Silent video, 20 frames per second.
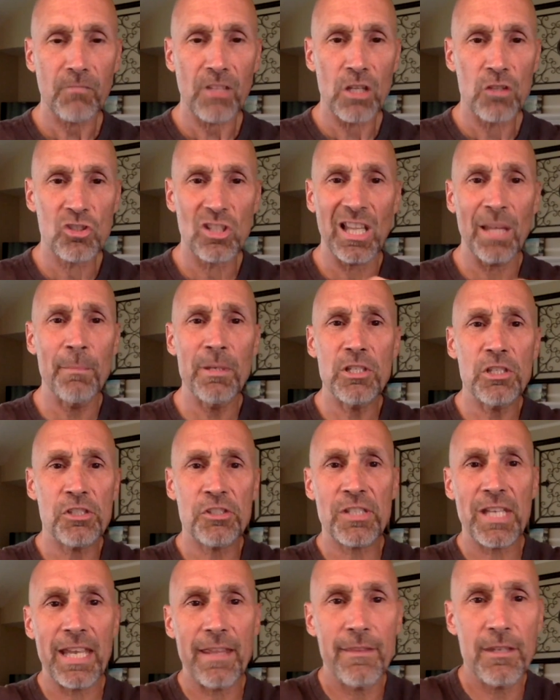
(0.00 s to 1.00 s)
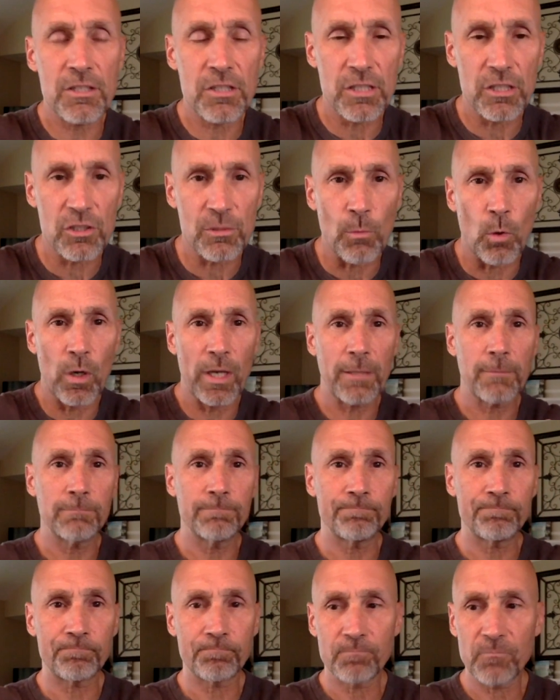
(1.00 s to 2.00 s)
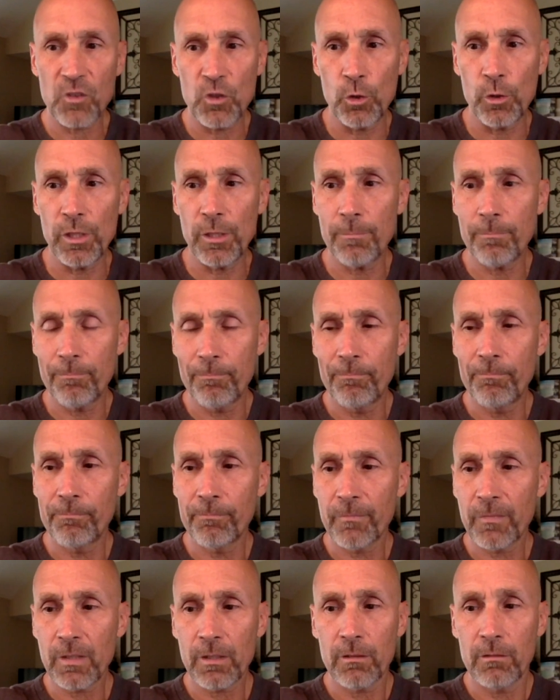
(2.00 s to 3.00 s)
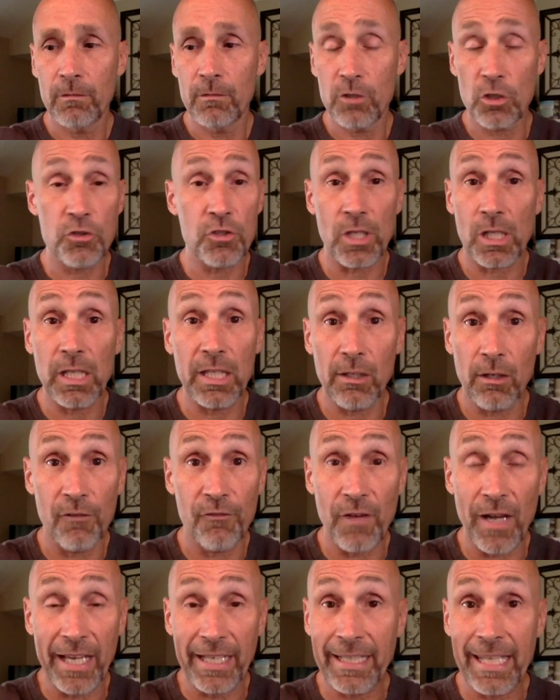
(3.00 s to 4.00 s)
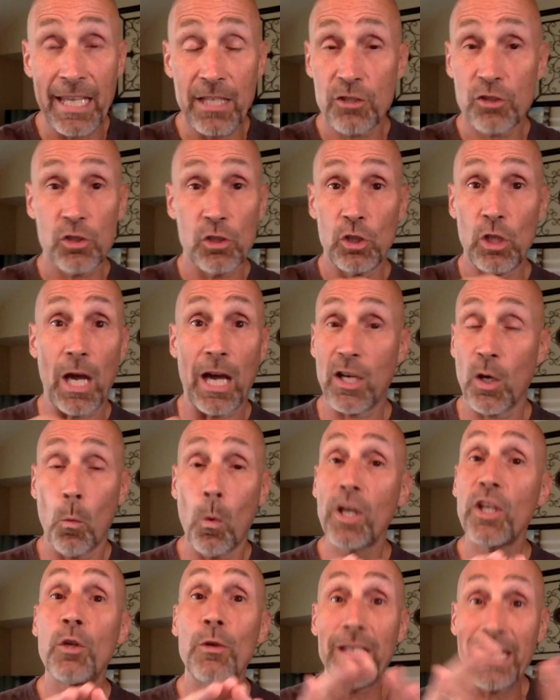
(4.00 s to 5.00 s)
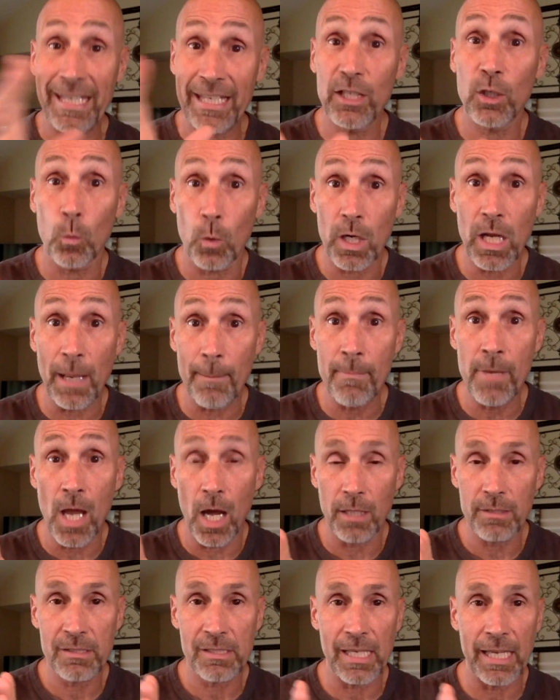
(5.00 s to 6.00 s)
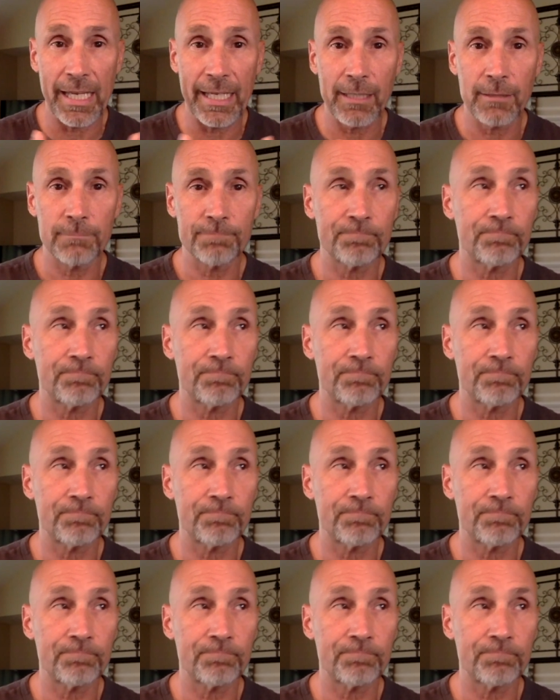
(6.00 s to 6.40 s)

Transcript: So let me just say this this morning to you, just to clarify, in case you, I don't want you to hear what I'm not saying.